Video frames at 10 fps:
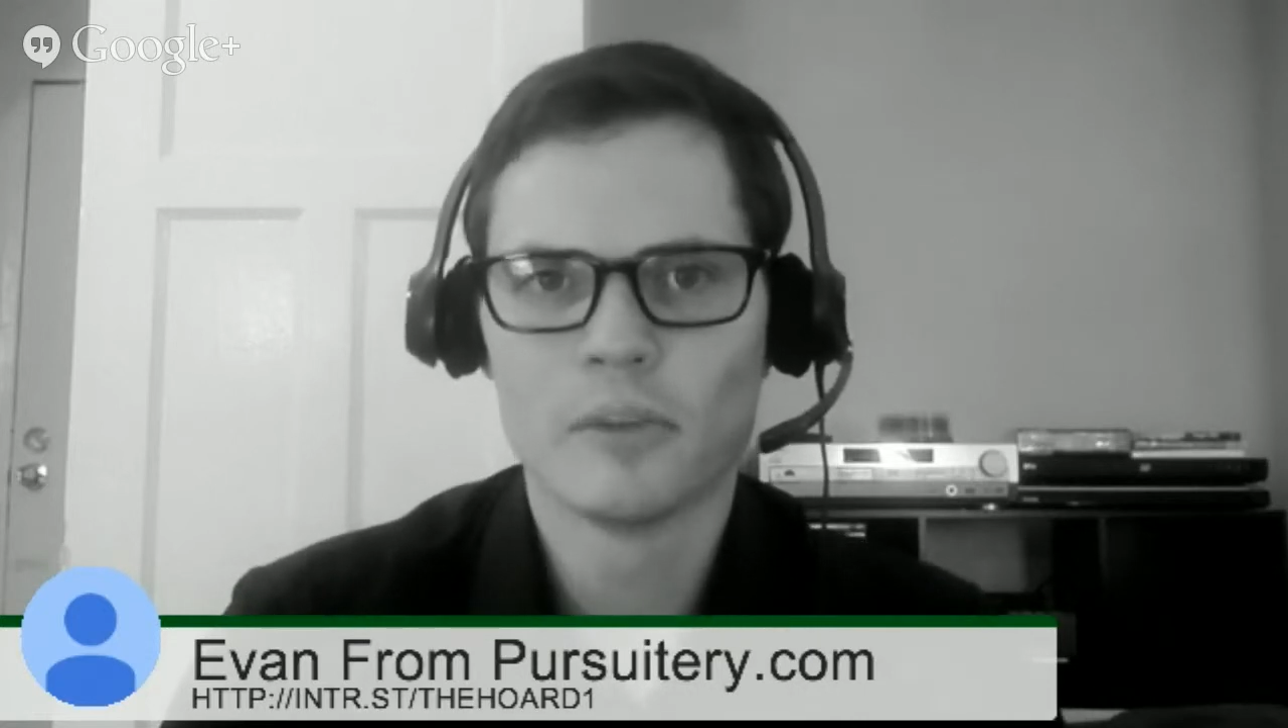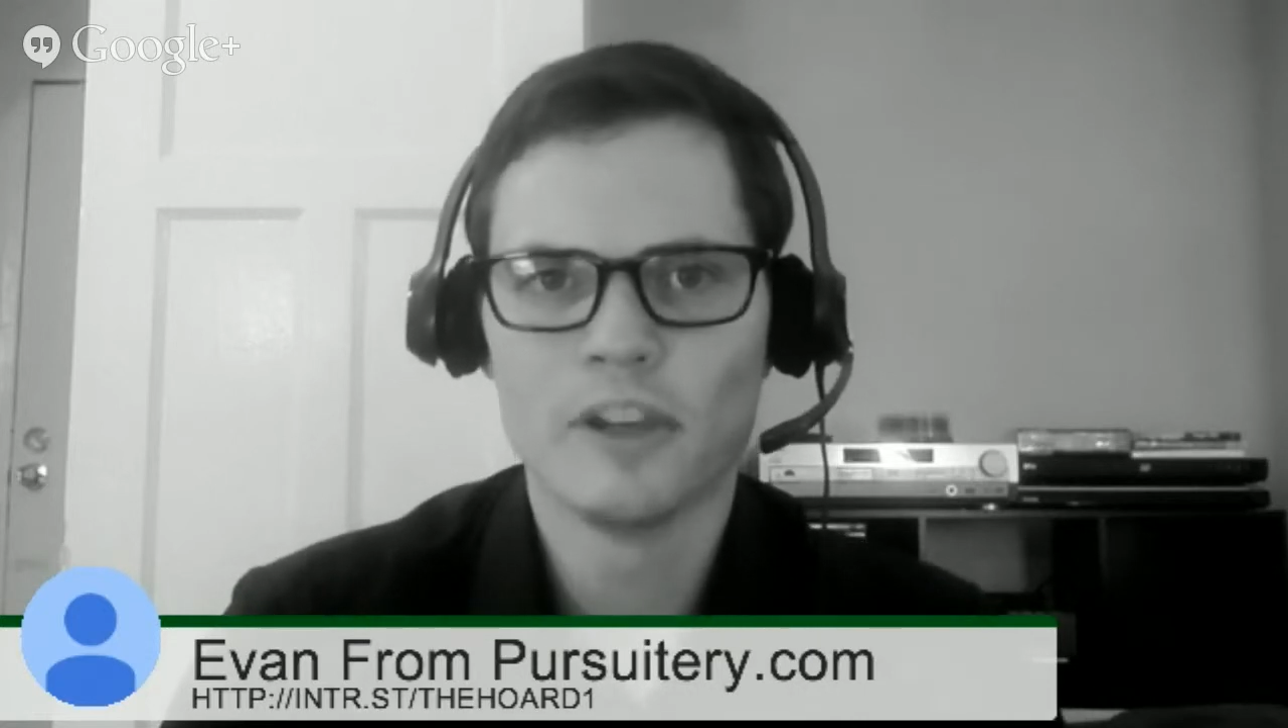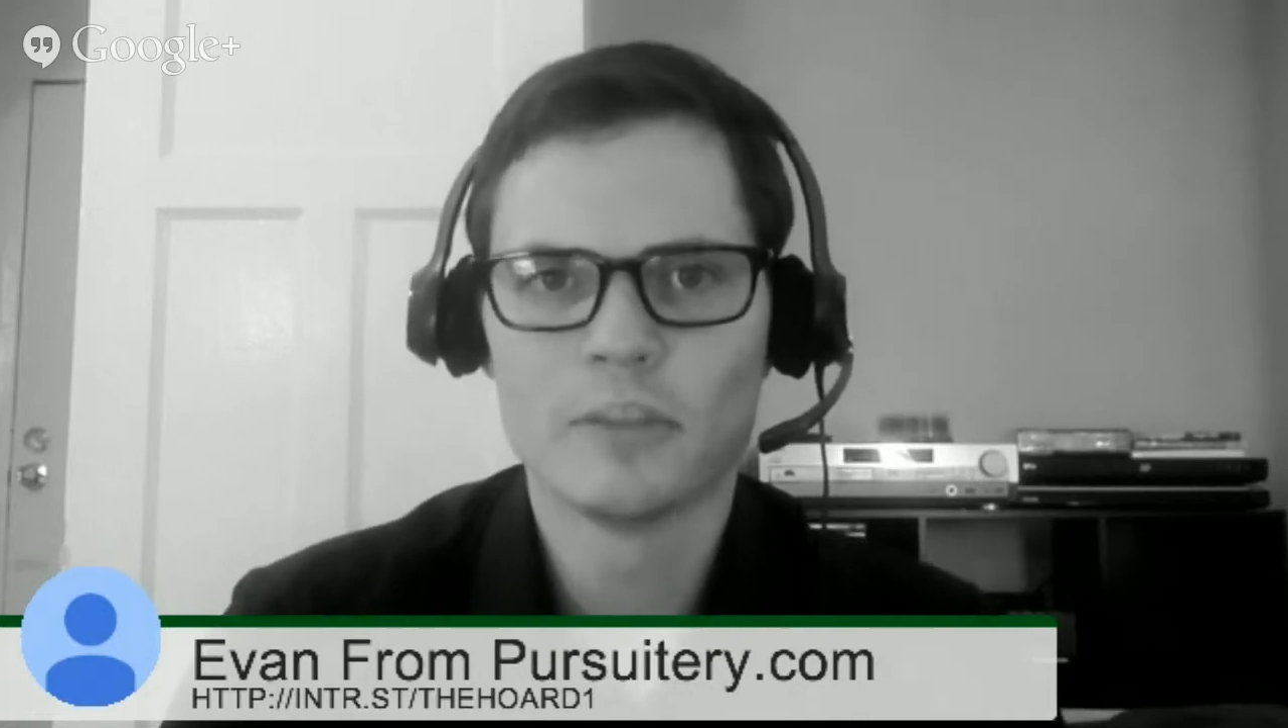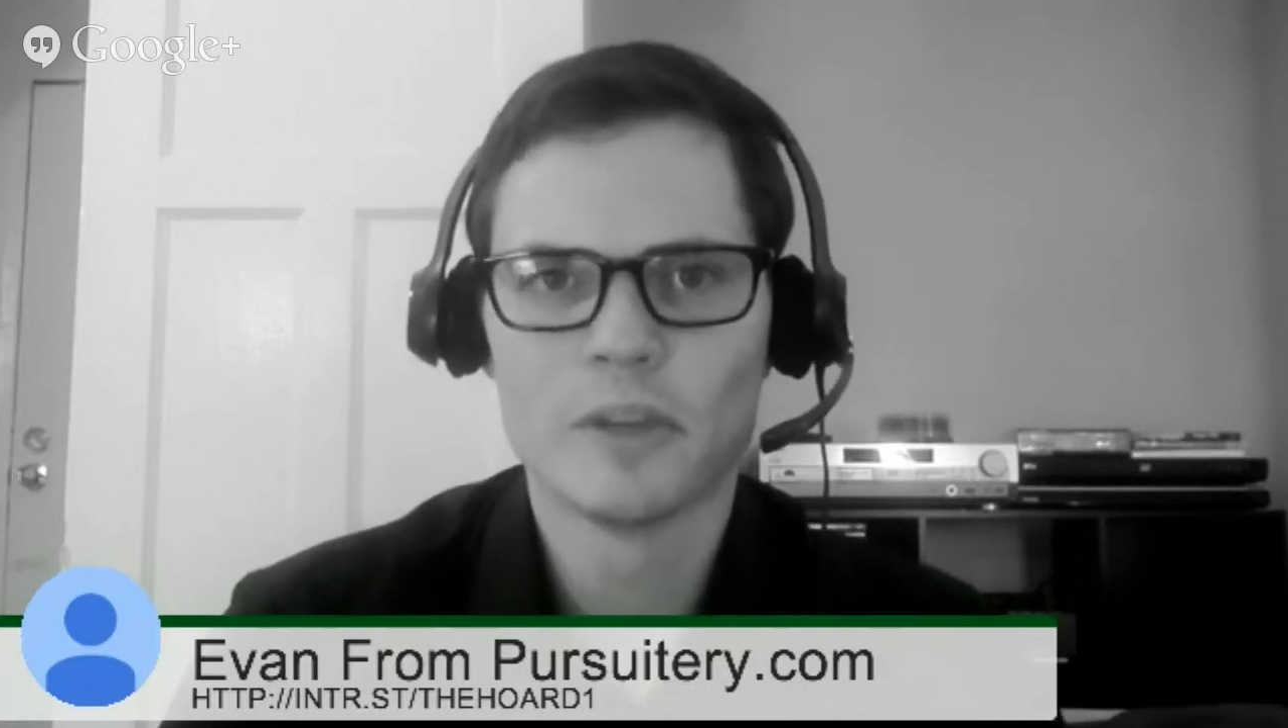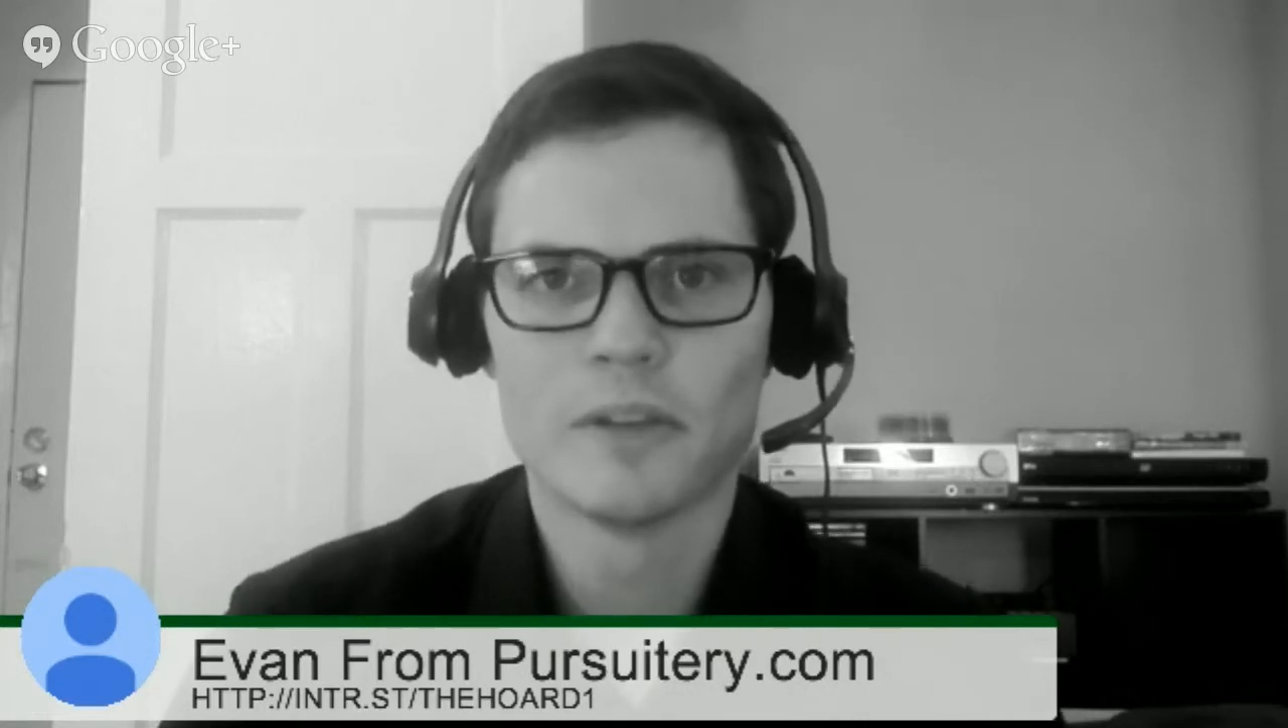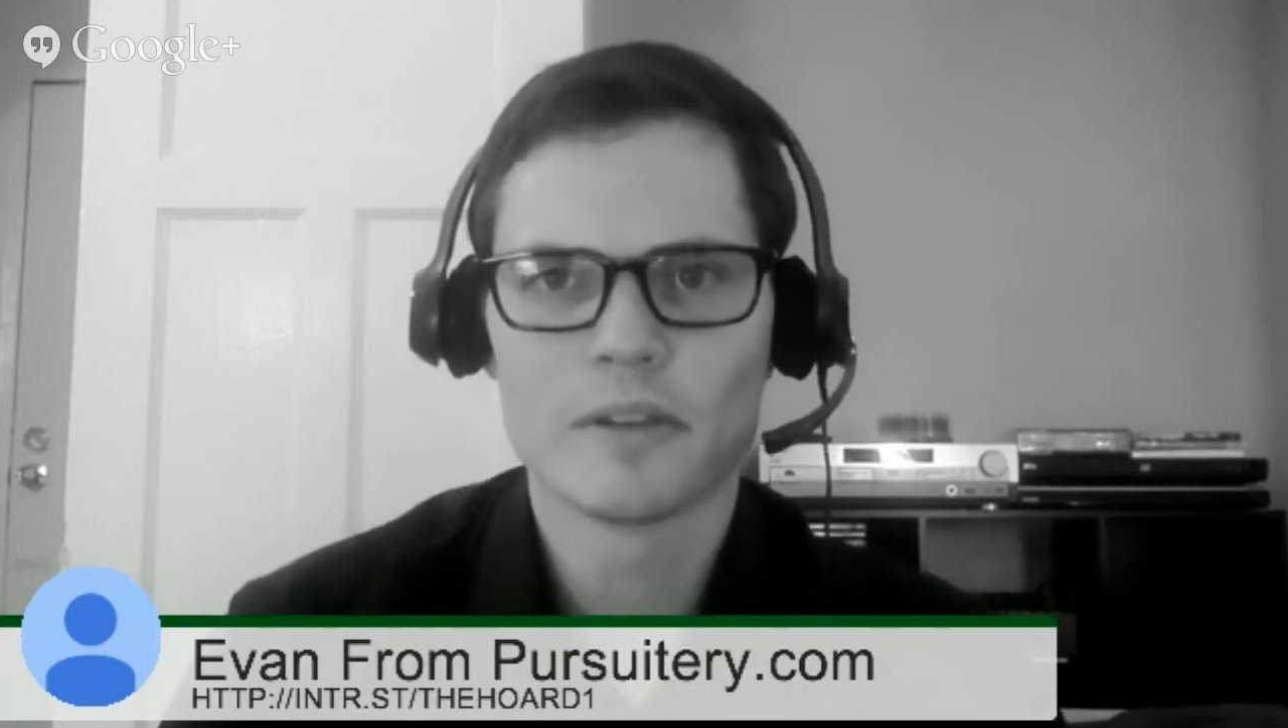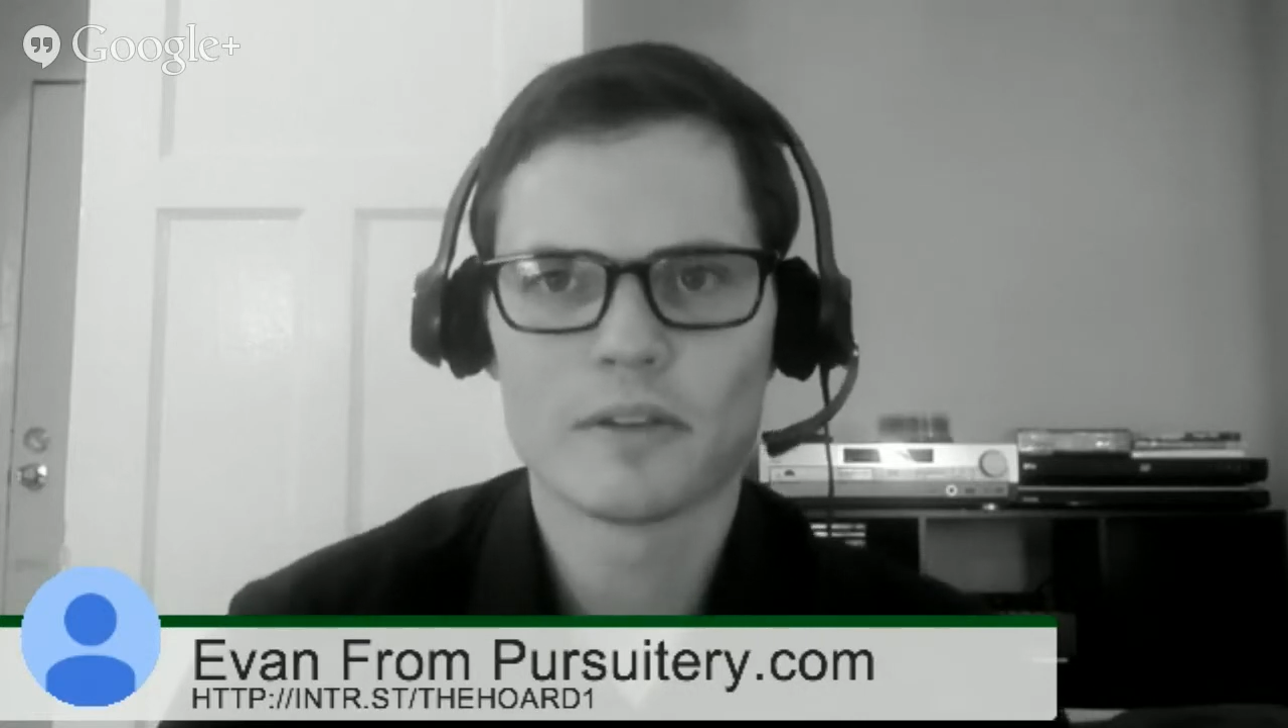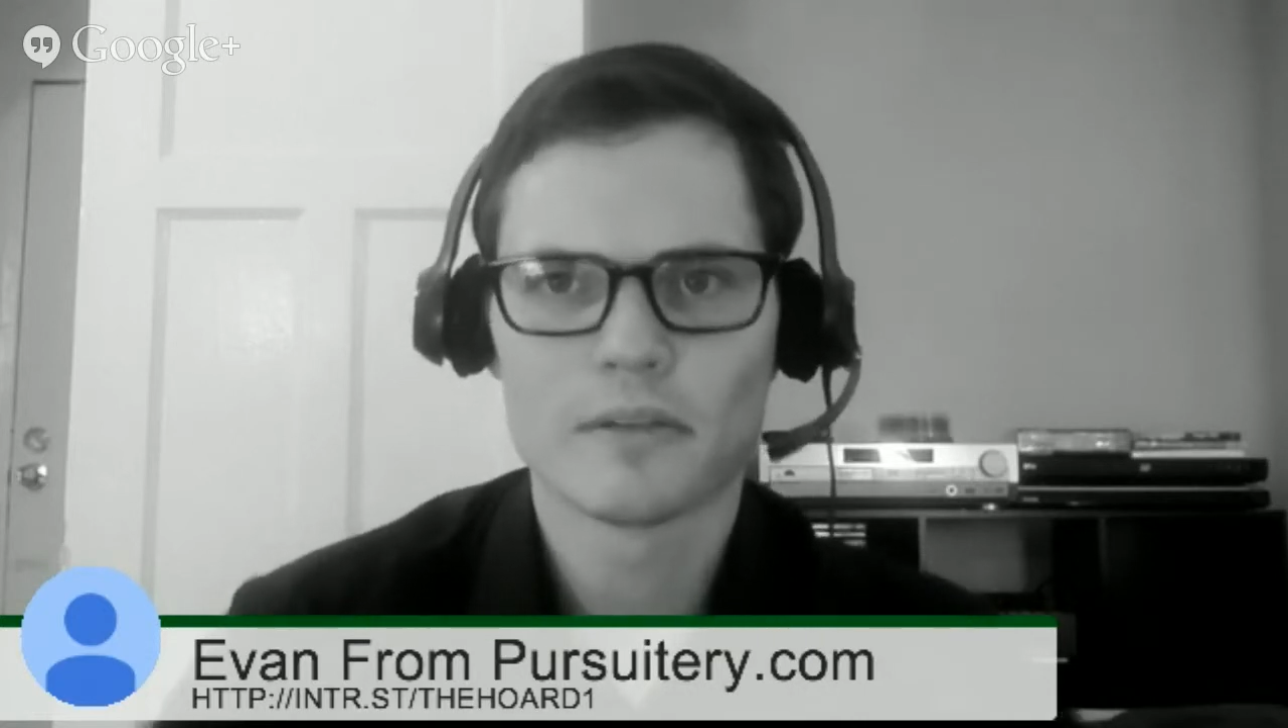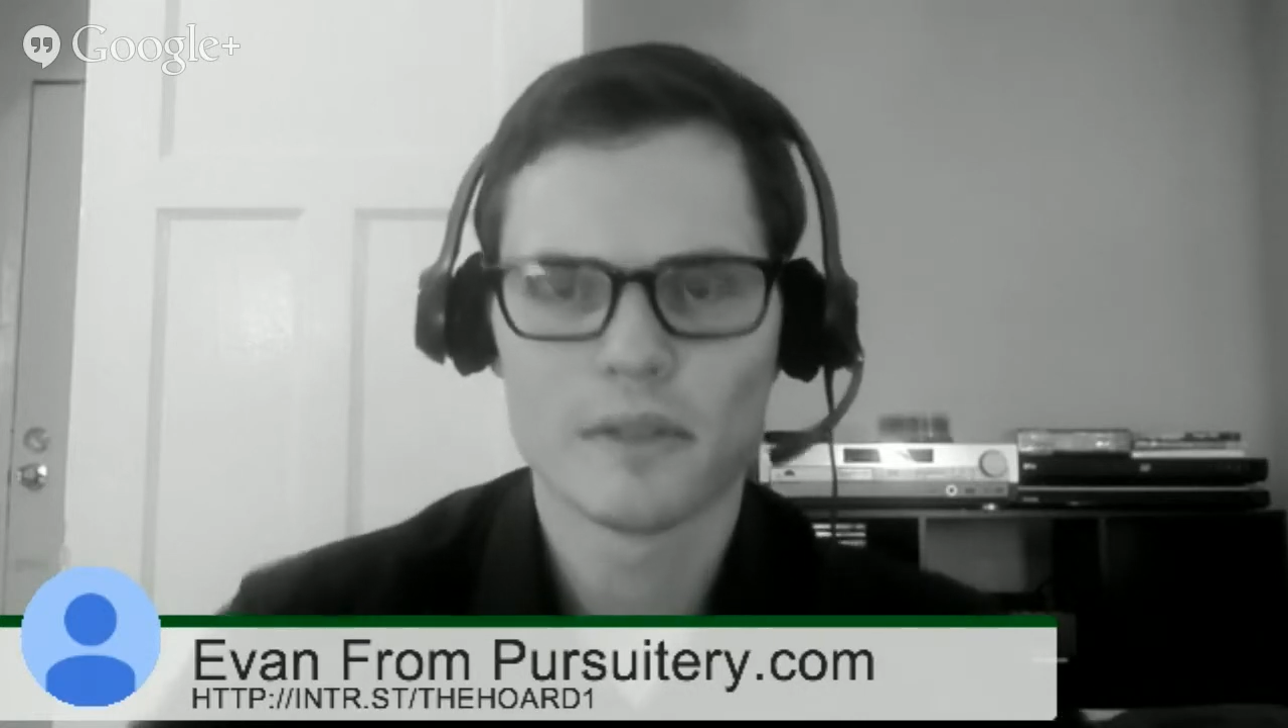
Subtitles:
placement.